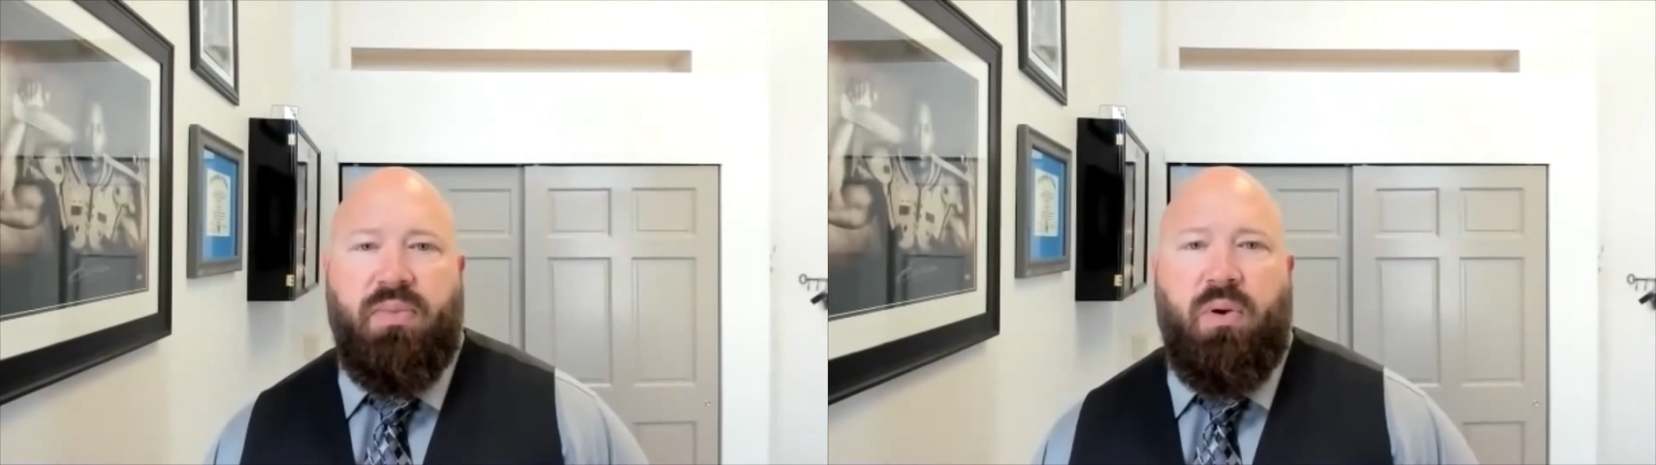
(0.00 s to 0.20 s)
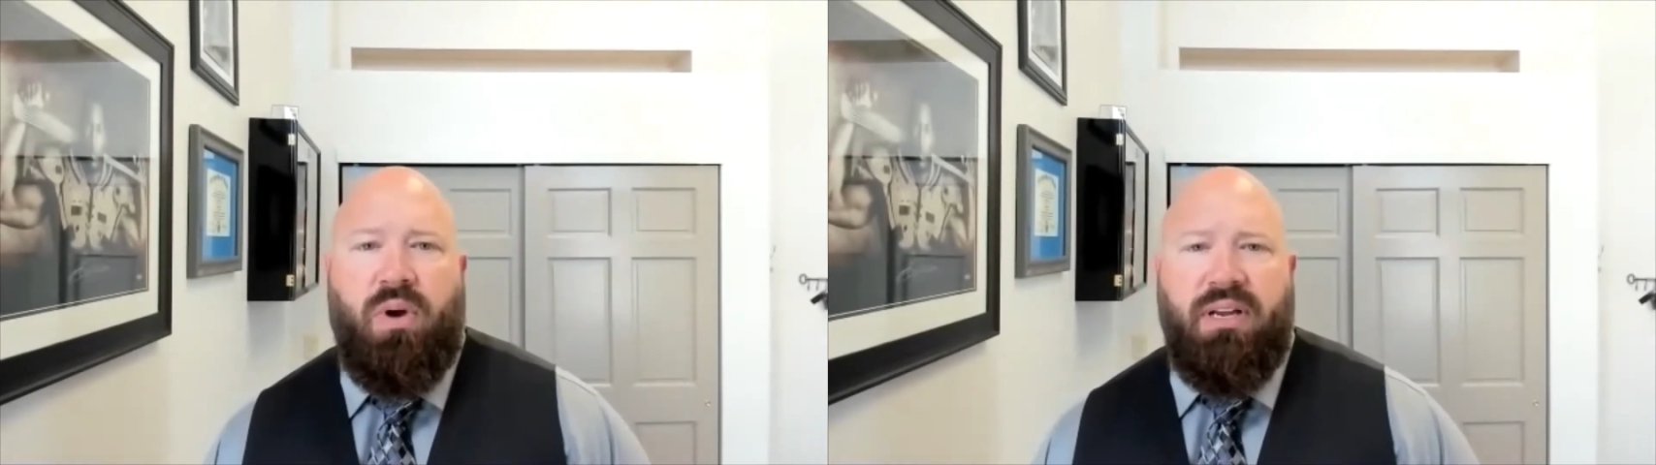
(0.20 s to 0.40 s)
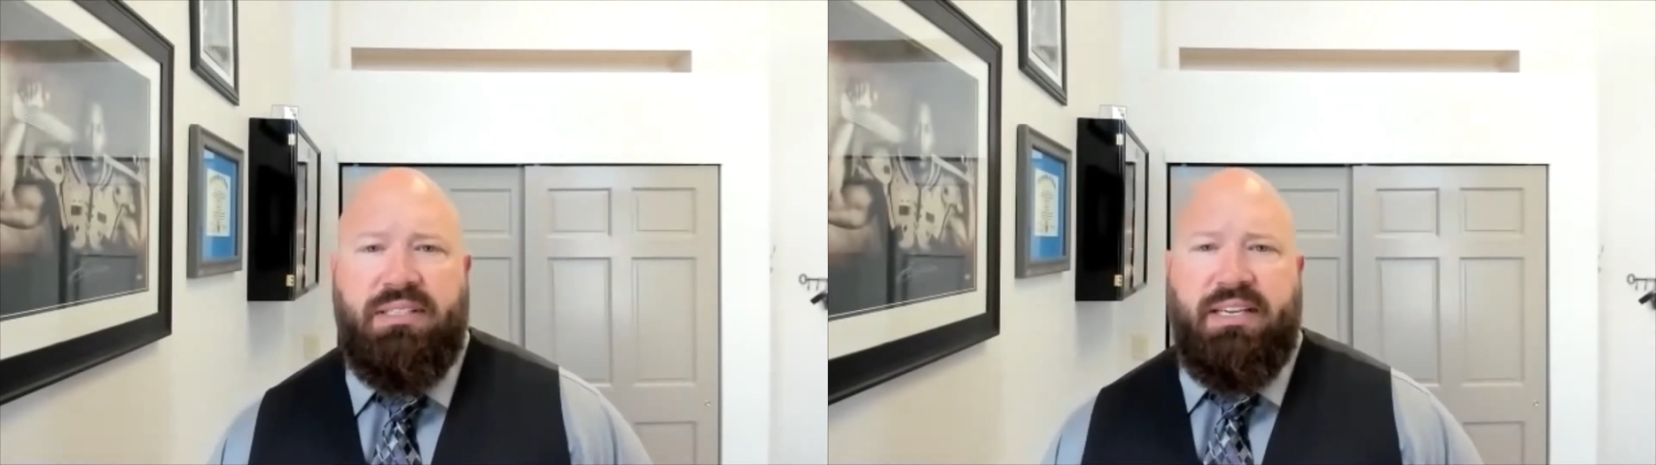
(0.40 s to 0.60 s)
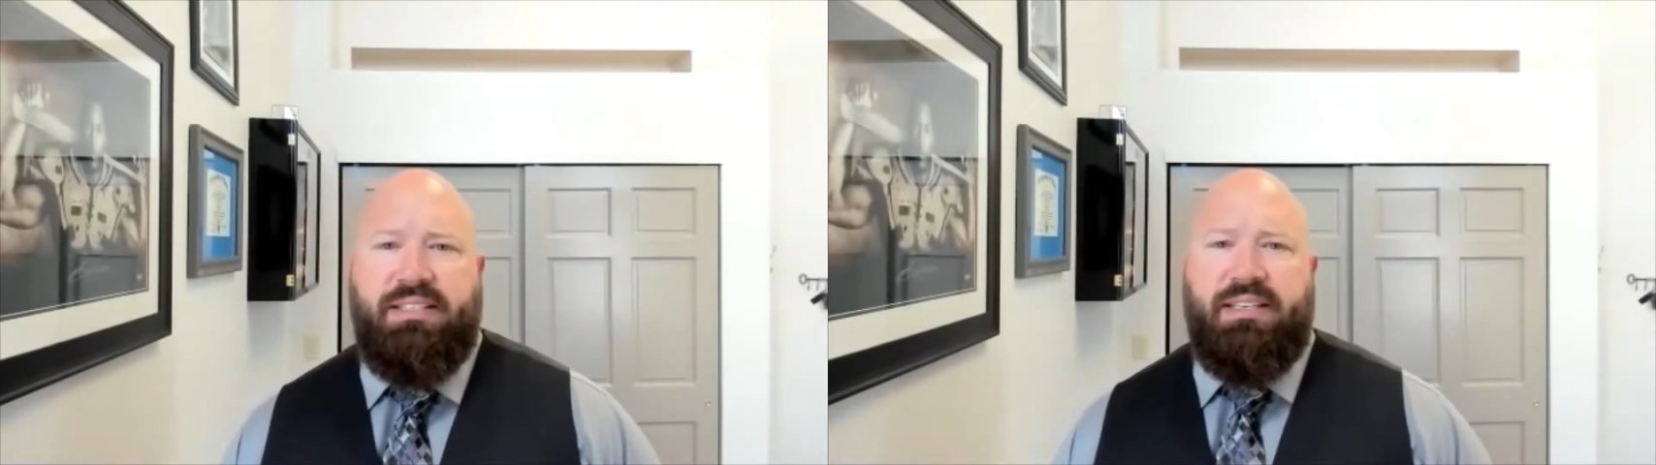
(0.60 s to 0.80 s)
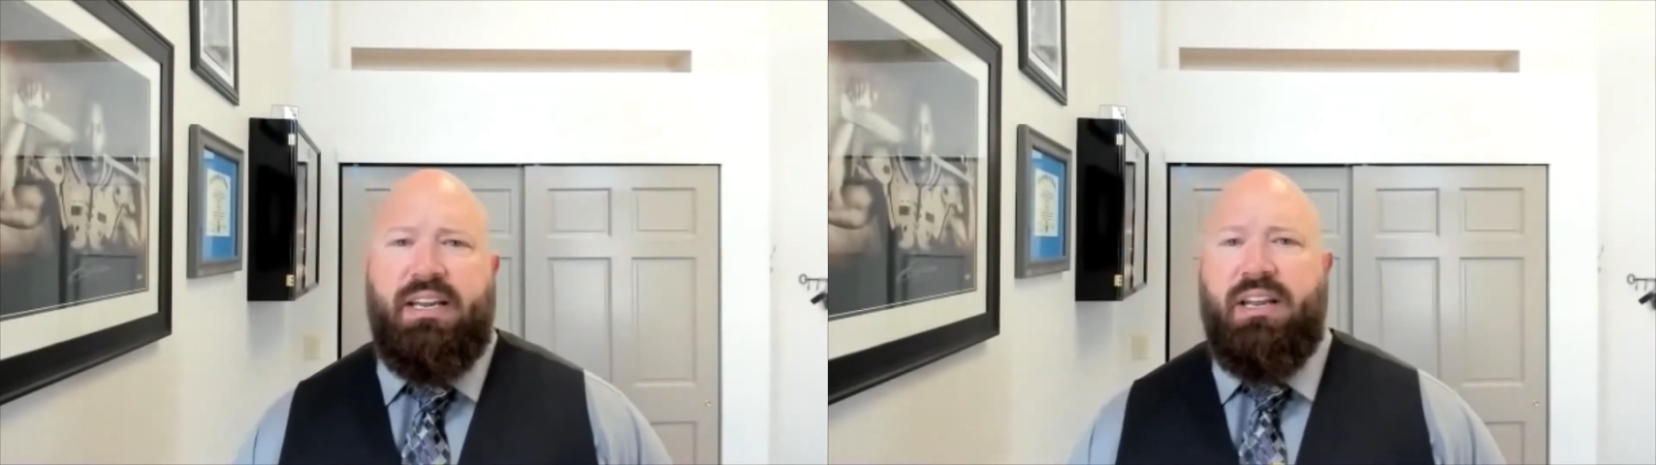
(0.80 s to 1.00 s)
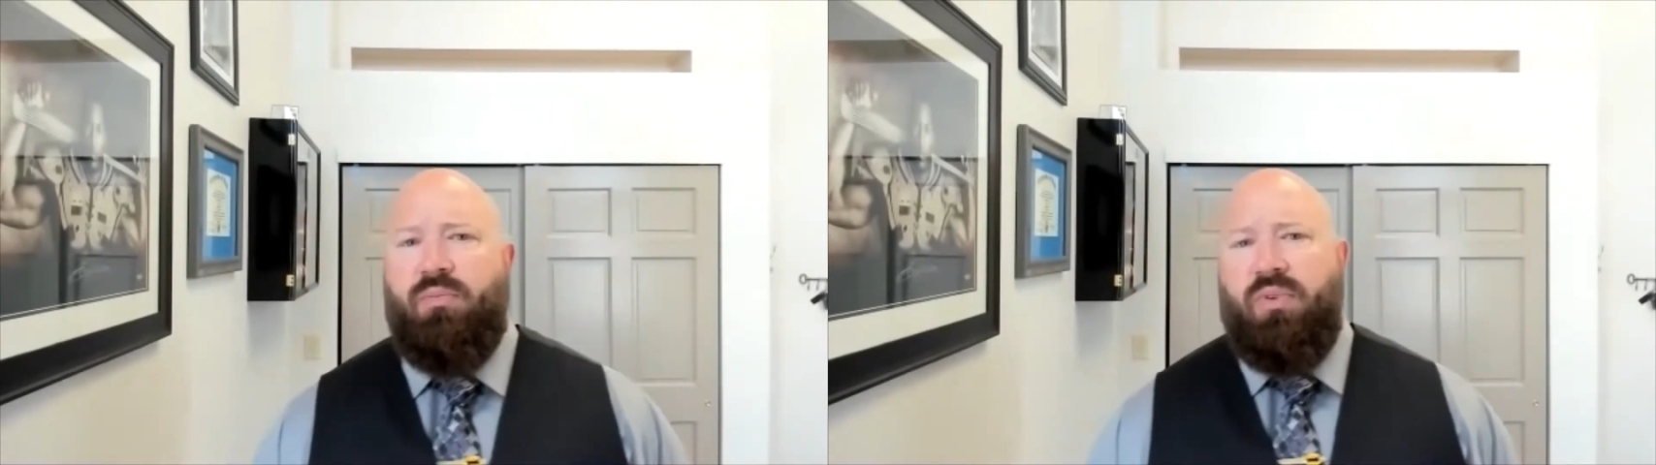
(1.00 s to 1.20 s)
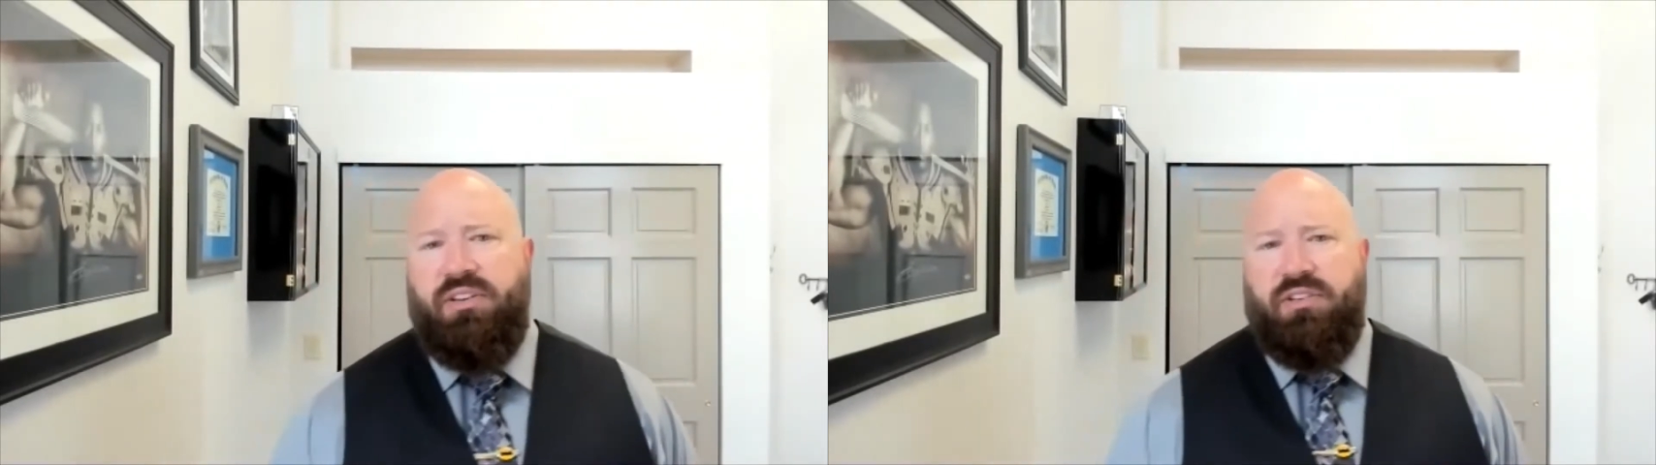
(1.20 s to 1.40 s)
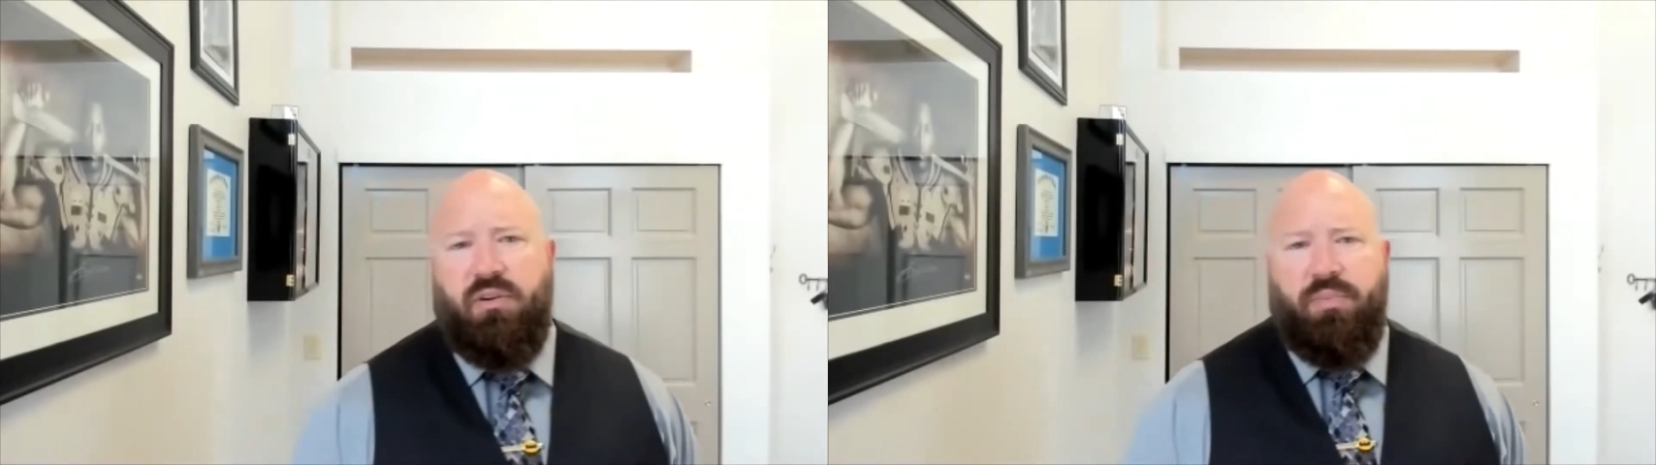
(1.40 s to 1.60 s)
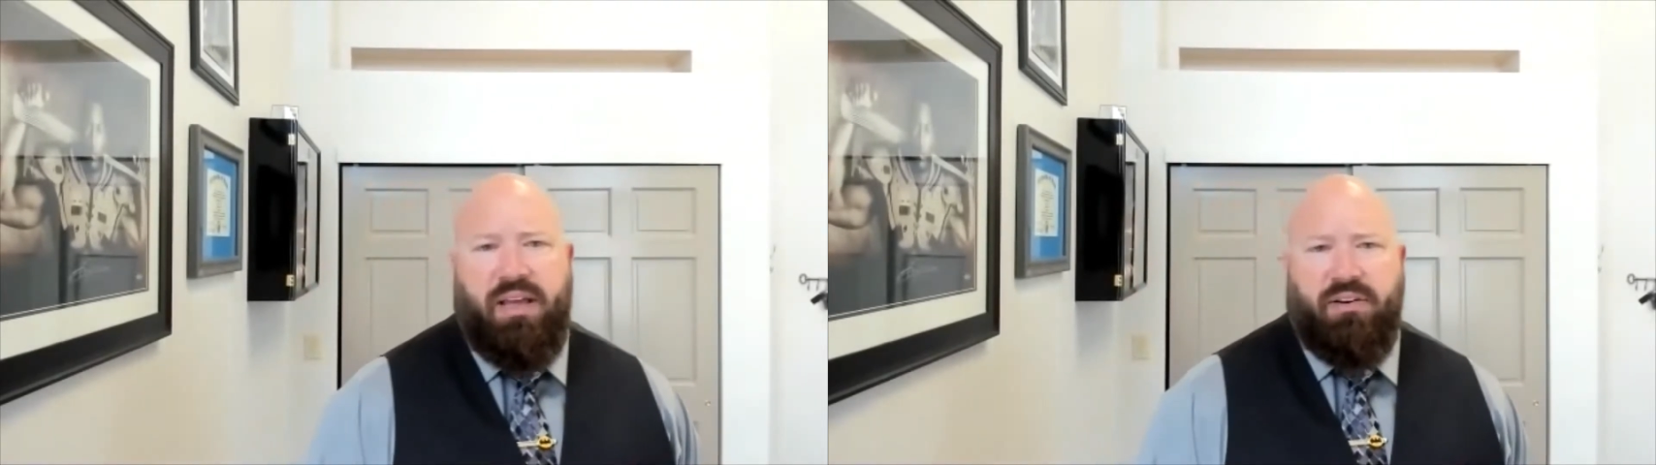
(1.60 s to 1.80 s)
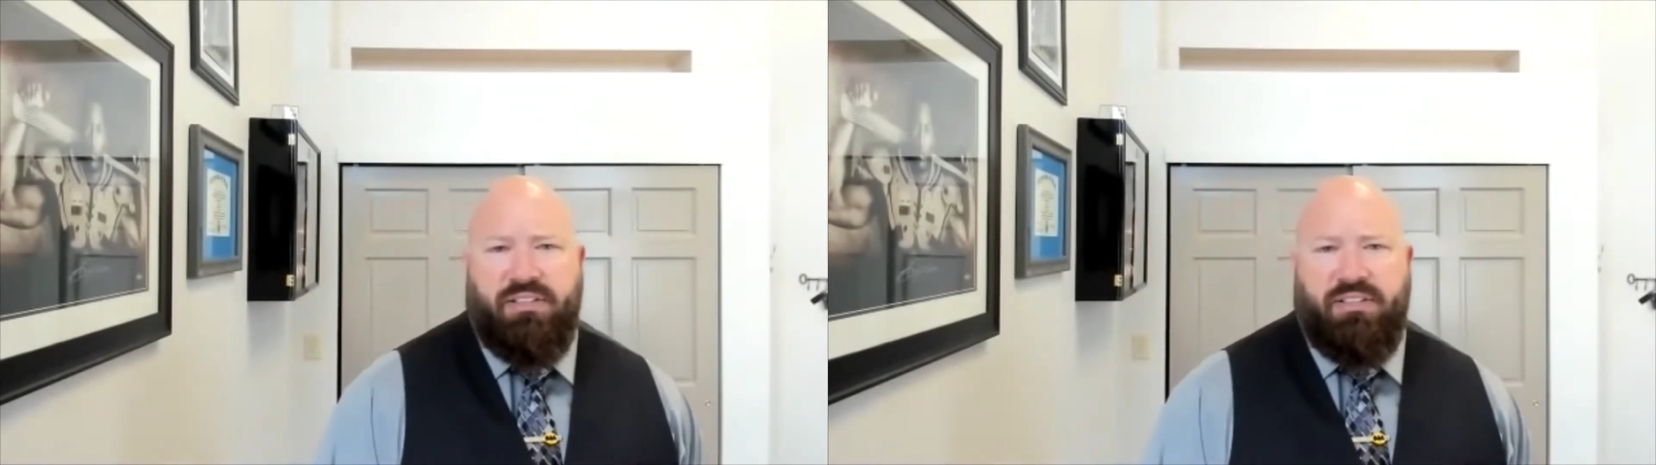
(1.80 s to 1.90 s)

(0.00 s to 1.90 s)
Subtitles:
Why is debt to income ratio matters?